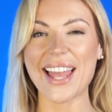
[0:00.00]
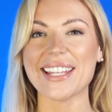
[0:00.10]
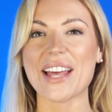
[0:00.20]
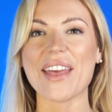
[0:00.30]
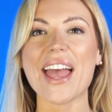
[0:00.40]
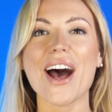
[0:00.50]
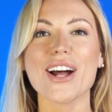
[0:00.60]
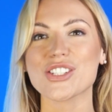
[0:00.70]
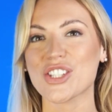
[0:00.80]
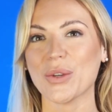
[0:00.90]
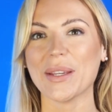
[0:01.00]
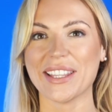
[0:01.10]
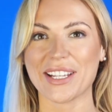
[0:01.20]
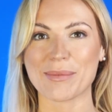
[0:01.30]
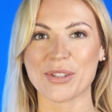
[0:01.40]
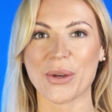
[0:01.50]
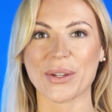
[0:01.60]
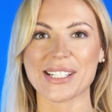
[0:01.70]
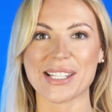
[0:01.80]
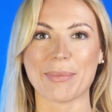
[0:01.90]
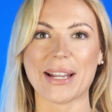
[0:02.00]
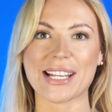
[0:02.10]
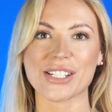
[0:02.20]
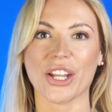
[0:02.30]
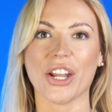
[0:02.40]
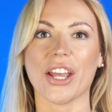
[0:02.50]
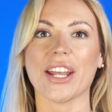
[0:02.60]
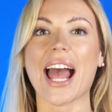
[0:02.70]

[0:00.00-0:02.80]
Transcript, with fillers: Now there are two Ethereum tokens that players can earn,